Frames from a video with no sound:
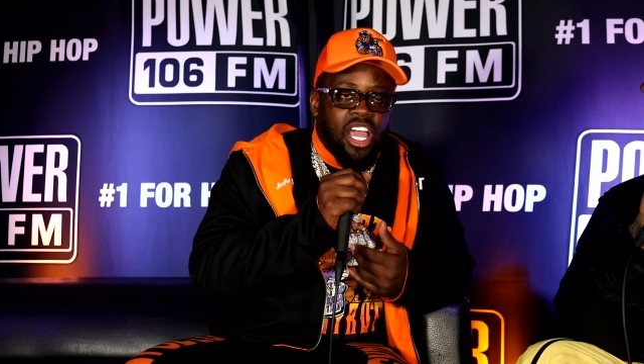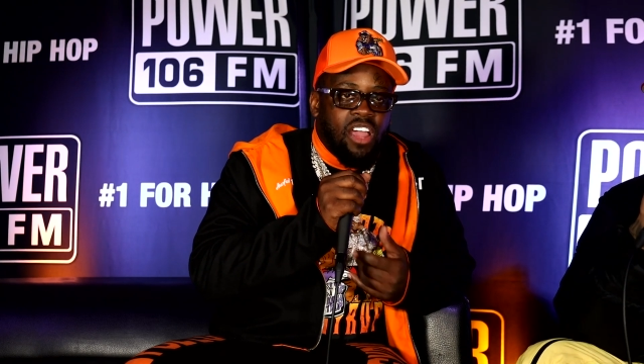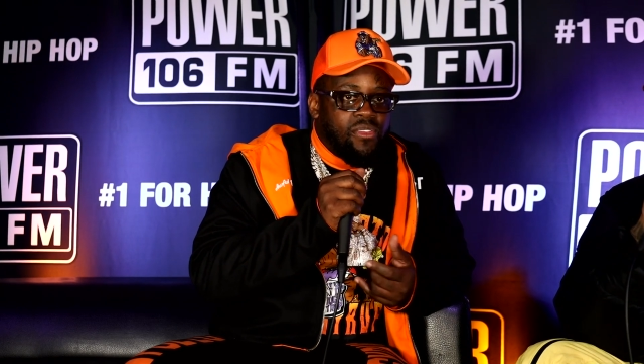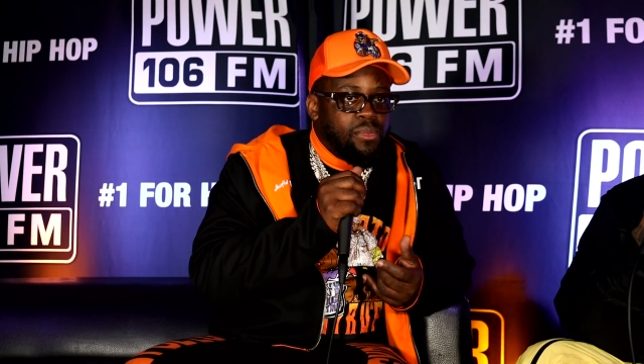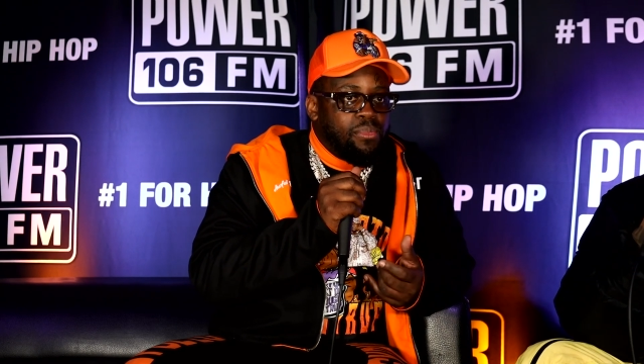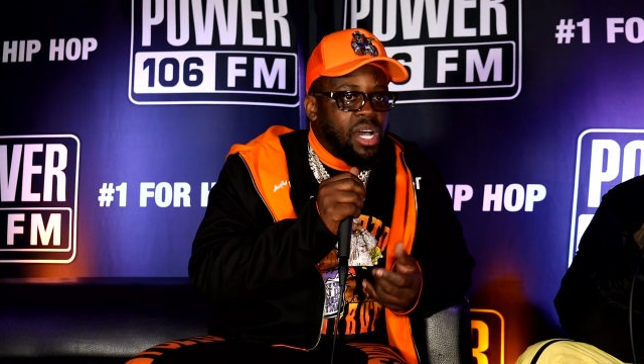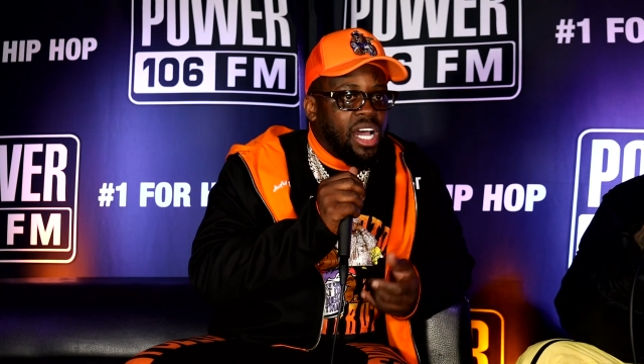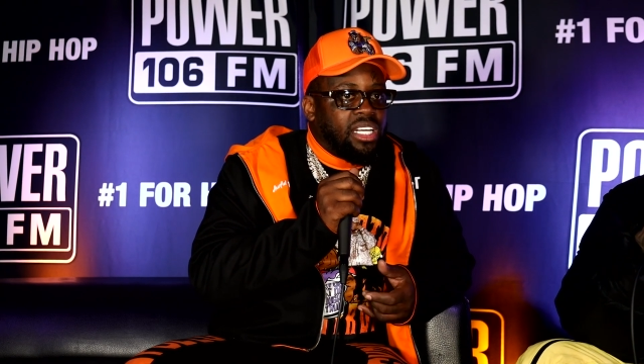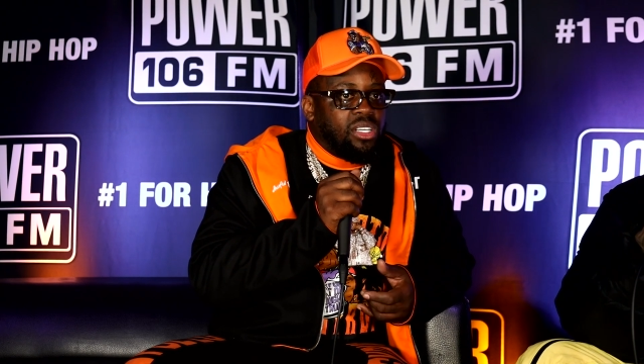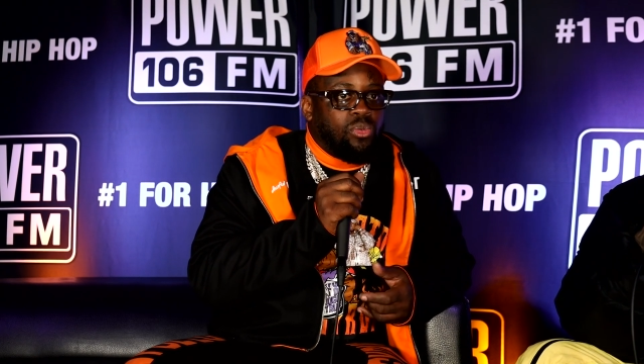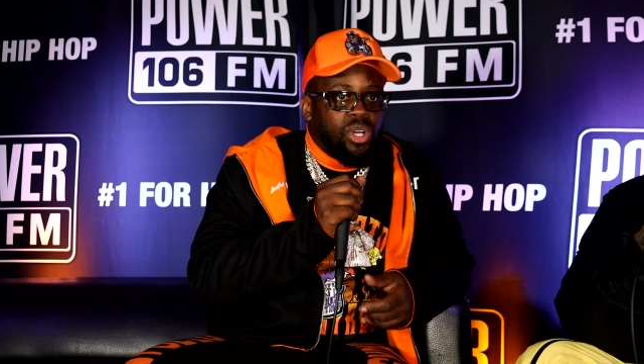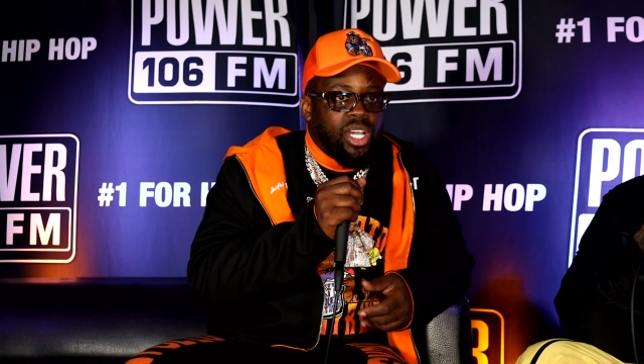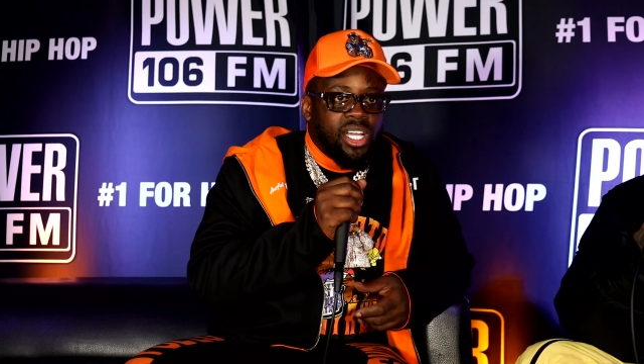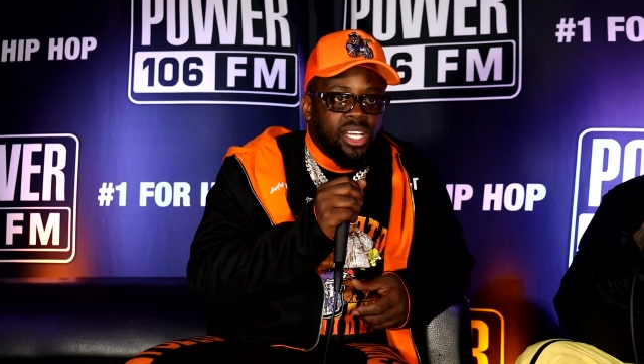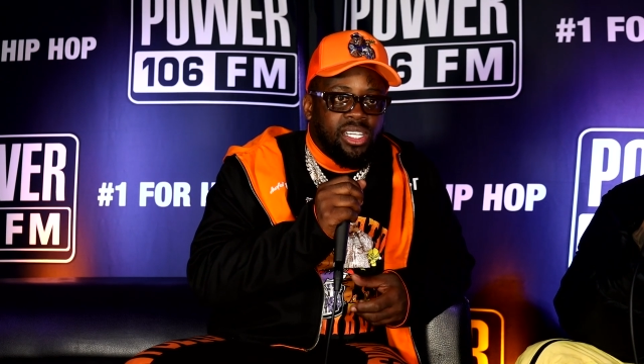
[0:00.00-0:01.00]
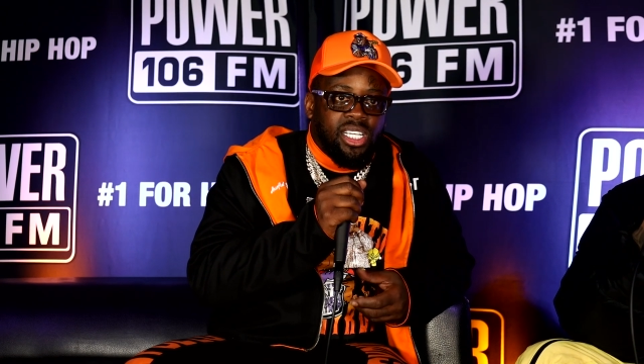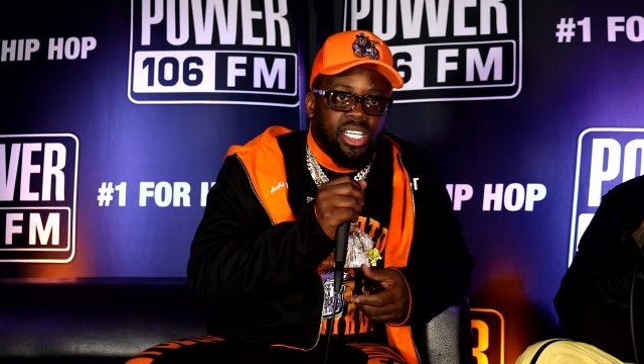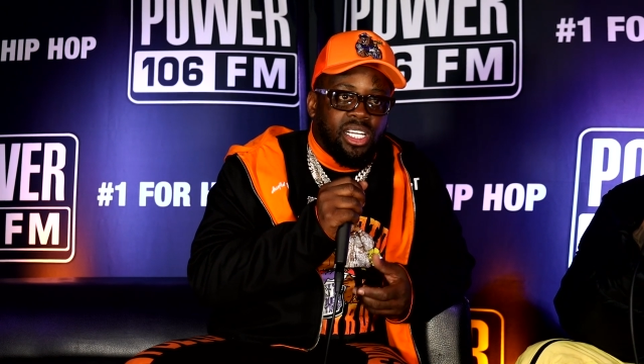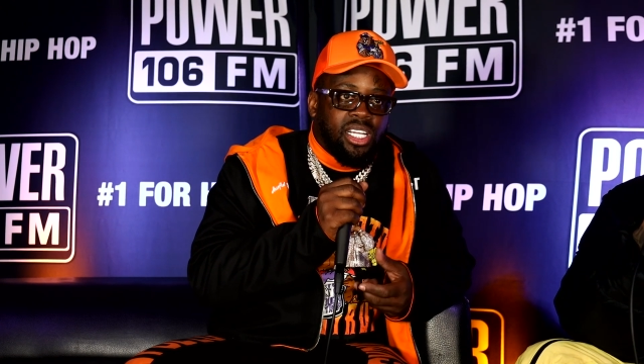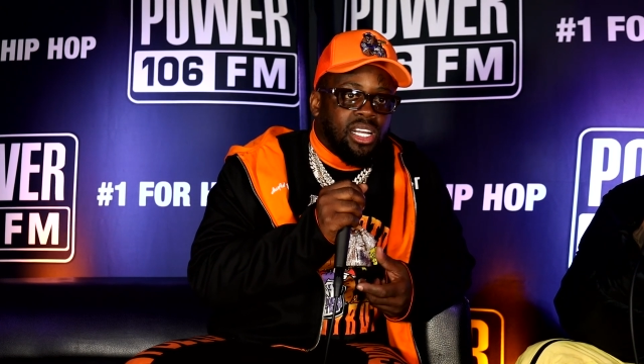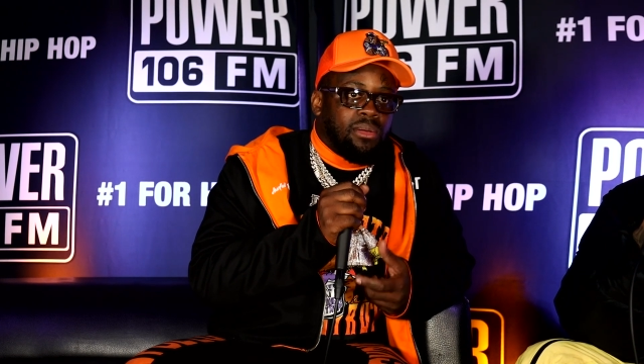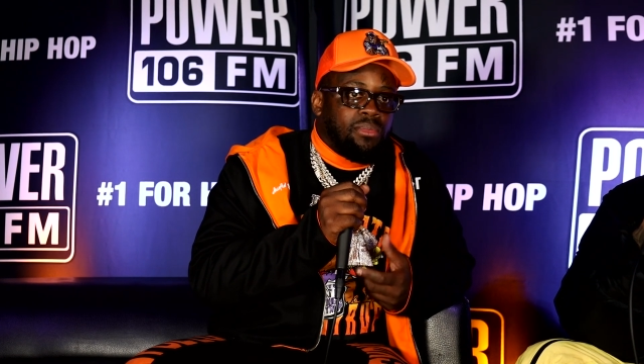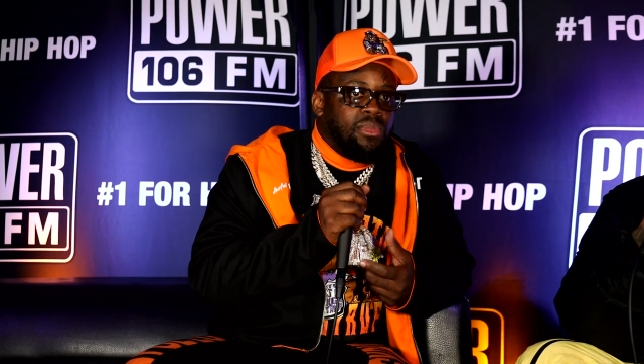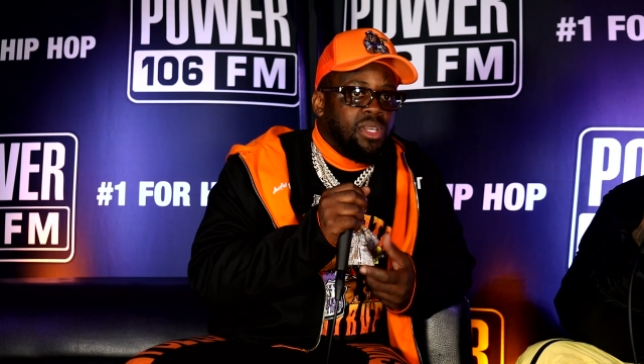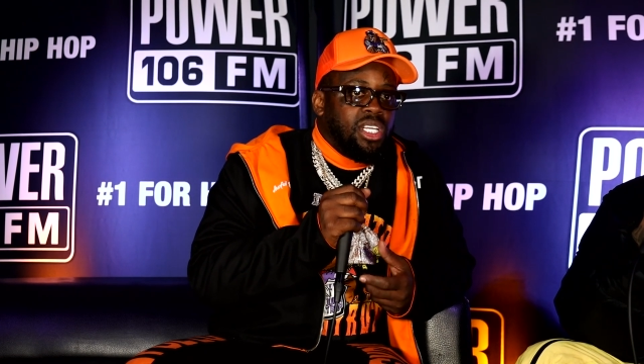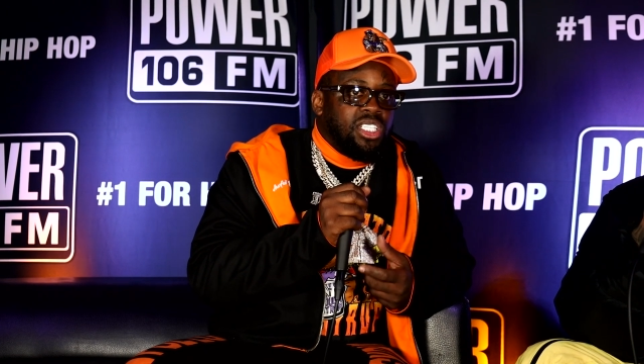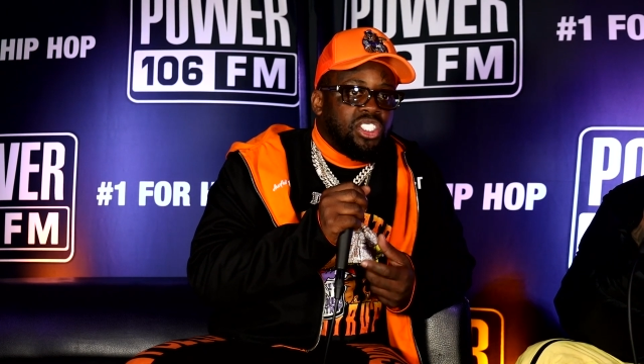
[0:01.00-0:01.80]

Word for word: everybody wearing it and I'm